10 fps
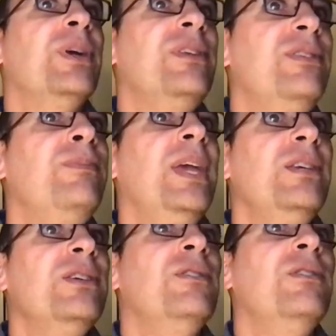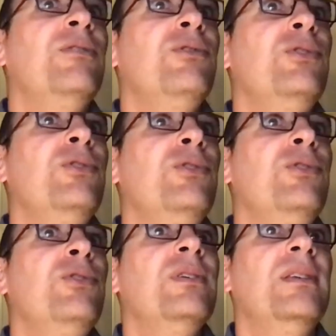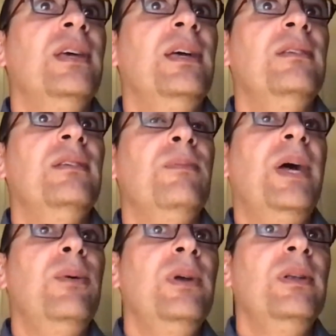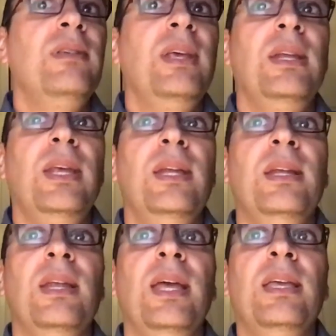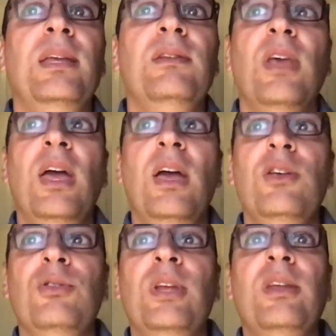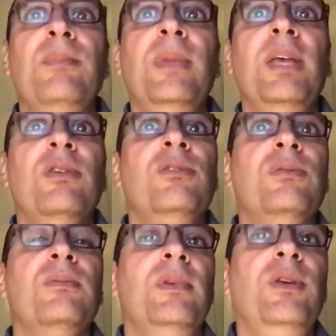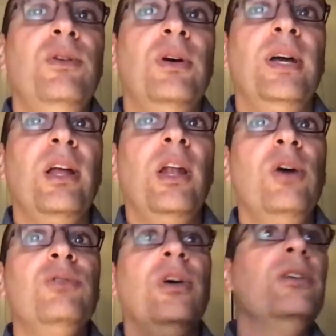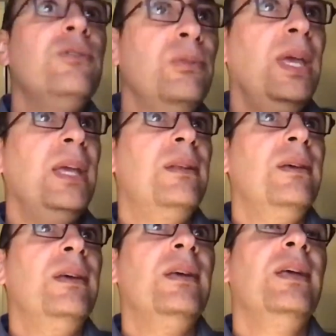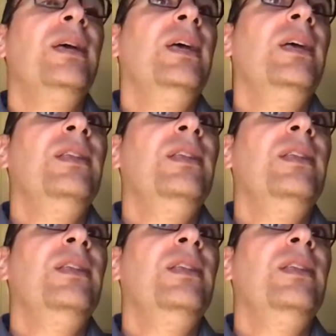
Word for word: the participation of you as a, as, as a parent and, and a kid. So that it makes us, you know, it allows us to make the